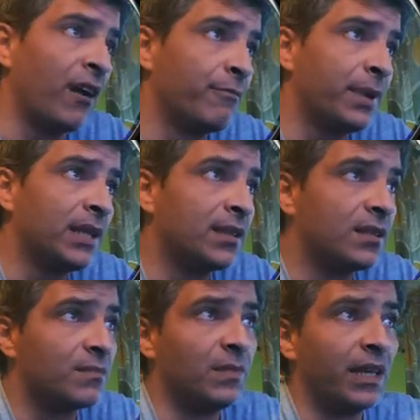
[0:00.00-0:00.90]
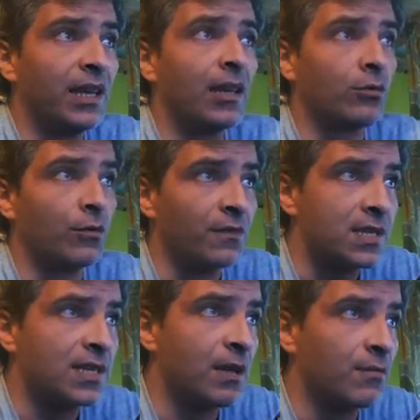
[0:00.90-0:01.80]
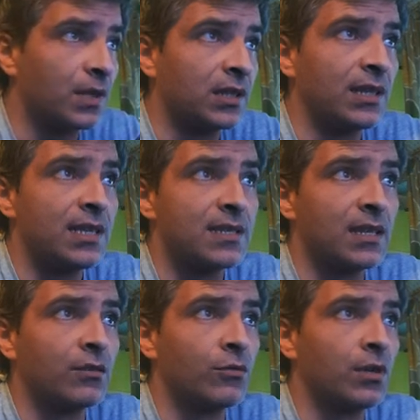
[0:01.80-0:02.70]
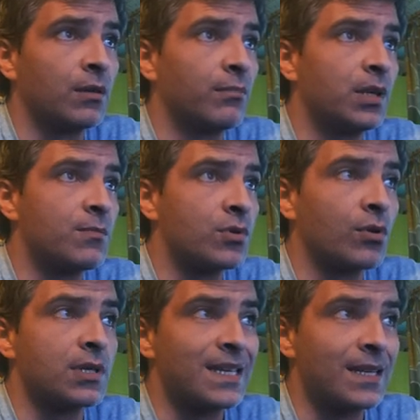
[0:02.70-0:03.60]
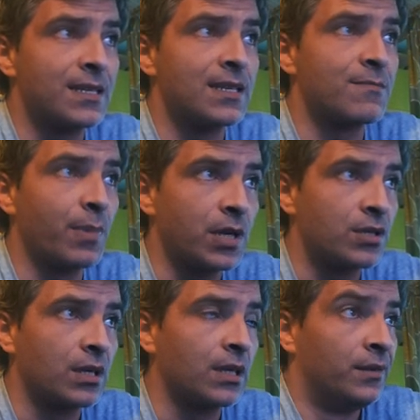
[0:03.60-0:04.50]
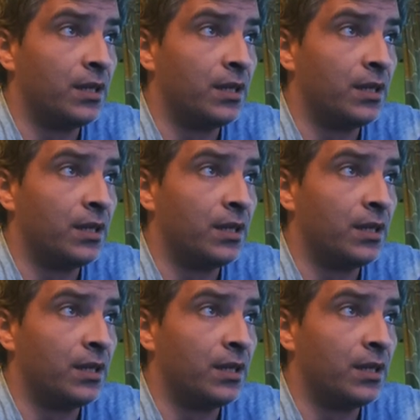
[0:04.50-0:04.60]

I played the hell out of this game at release and during Brimstone Sands expansion.